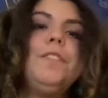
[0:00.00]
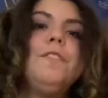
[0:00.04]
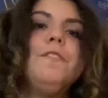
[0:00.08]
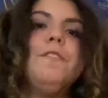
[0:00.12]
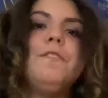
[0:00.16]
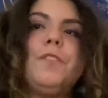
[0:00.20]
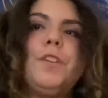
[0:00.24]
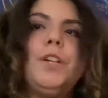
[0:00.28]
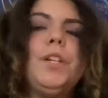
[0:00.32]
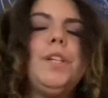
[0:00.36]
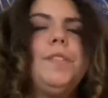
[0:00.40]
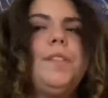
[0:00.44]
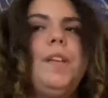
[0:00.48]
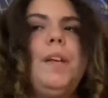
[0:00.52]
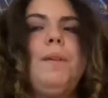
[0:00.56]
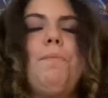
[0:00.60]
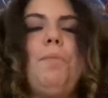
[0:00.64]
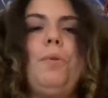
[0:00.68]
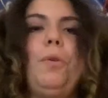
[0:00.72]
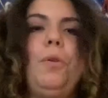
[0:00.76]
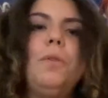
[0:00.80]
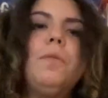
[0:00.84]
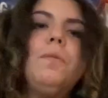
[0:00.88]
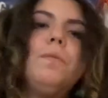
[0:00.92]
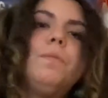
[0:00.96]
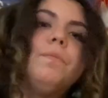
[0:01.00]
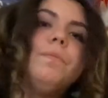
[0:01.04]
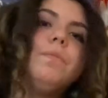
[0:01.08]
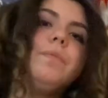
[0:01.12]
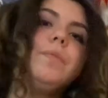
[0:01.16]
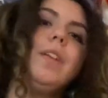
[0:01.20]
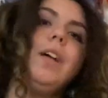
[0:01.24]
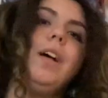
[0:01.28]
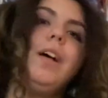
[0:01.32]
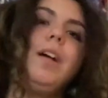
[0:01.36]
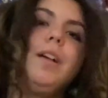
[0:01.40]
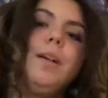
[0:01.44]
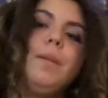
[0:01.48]
For example,
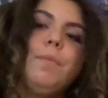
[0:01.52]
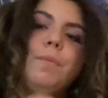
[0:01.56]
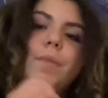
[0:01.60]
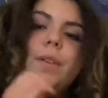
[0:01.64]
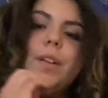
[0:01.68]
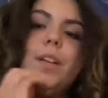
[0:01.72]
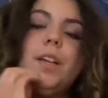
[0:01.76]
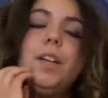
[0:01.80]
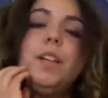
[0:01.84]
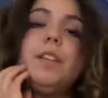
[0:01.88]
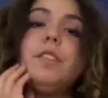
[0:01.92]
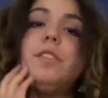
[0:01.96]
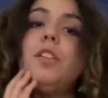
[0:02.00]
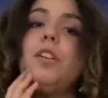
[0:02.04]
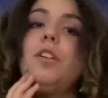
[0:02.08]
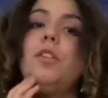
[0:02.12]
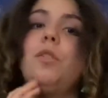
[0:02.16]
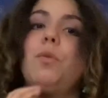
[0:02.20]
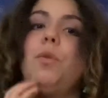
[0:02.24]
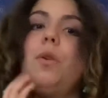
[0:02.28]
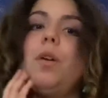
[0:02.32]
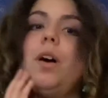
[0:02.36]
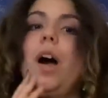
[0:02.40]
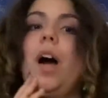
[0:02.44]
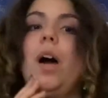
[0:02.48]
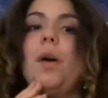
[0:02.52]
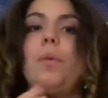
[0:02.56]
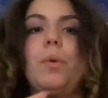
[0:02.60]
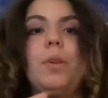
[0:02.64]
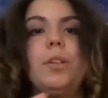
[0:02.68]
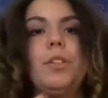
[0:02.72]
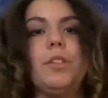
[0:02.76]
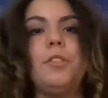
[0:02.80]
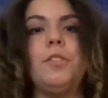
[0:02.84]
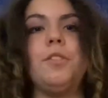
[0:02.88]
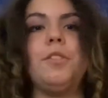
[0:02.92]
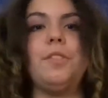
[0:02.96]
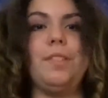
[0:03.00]
so I
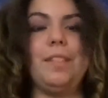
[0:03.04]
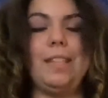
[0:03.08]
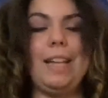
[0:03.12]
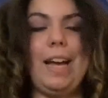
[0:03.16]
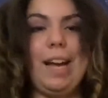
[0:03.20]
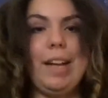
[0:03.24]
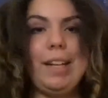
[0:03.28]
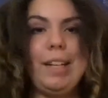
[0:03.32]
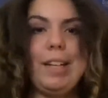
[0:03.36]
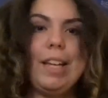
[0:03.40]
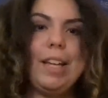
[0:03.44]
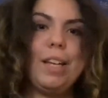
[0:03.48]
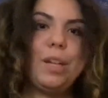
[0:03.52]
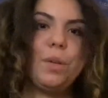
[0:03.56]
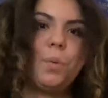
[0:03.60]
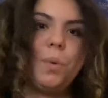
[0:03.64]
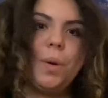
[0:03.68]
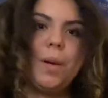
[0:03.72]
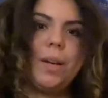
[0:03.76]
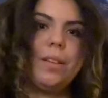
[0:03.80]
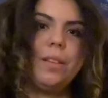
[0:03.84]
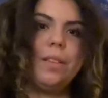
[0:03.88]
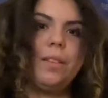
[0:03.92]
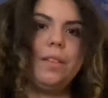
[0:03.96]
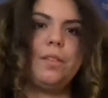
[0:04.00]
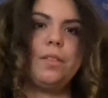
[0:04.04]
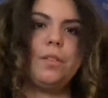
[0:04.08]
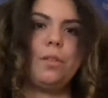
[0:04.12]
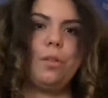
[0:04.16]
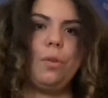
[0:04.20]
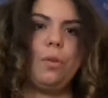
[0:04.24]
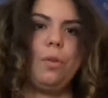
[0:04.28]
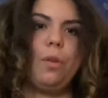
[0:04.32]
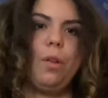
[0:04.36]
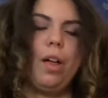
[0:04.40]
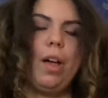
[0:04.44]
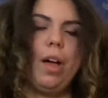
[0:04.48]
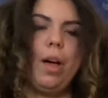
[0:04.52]
wanted to design a quick
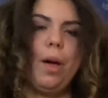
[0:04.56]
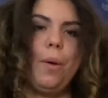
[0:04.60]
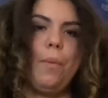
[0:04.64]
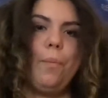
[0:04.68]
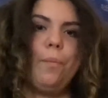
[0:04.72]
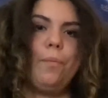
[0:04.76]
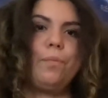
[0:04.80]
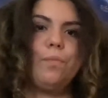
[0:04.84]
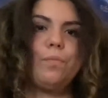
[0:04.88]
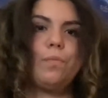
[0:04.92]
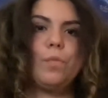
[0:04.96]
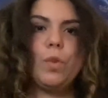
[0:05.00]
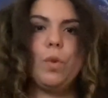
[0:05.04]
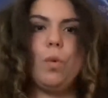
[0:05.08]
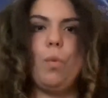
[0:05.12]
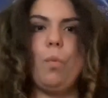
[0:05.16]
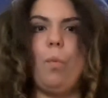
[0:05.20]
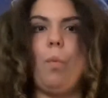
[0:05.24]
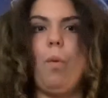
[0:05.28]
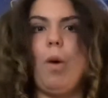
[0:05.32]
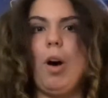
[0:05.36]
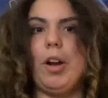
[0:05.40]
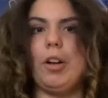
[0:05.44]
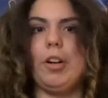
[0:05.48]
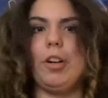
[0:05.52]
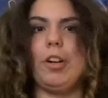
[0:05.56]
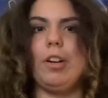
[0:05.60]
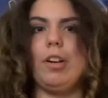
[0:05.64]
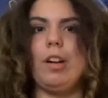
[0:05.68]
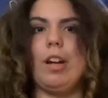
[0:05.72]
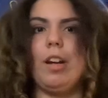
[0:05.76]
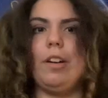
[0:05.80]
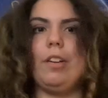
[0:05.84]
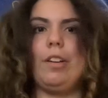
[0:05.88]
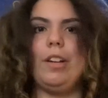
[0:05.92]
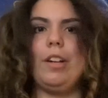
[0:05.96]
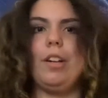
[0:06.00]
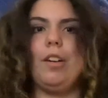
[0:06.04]
little water
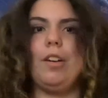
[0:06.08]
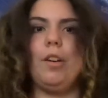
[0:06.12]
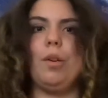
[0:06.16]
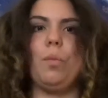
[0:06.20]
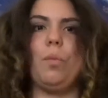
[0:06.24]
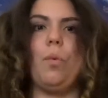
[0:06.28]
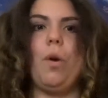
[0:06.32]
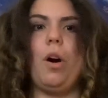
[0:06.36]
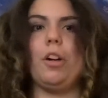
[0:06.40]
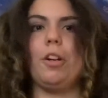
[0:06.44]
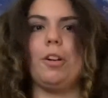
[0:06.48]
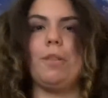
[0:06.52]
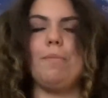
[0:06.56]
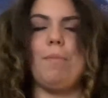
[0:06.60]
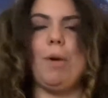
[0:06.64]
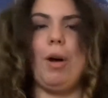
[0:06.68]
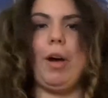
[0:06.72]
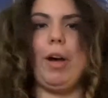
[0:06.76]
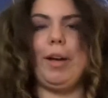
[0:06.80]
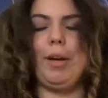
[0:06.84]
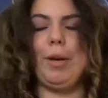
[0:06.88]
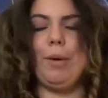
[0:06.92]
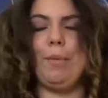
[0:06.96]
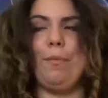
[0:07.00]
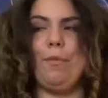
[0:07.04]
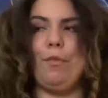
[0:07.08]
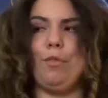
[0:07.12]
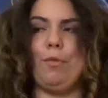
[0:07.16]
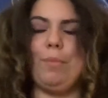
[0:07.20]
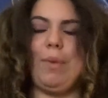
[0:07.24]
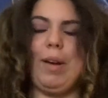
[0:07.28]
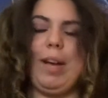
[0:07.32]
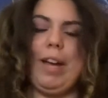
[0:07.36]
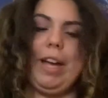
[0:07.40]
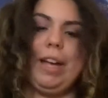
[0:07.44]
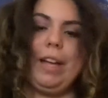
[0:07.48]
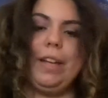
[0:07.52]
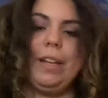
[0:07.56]
area or water biome for
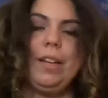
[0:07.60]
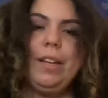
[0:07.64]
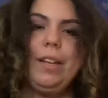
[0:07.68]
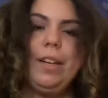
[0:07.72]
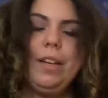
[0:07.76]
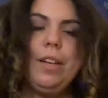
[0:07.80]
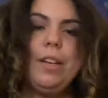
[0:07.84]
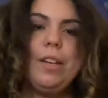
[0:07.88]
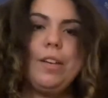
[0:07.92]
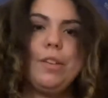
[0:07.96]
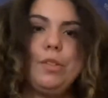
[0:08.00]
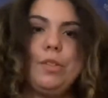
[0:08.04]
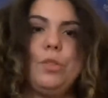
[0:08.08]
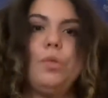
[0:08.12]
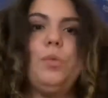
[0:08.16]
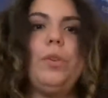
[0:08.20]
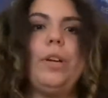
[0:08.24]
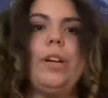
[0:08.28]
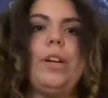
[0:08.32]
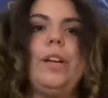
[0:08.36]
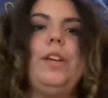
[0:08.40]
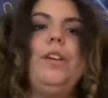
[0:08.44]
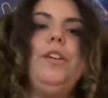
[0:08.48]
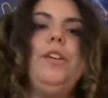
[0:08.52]
my story.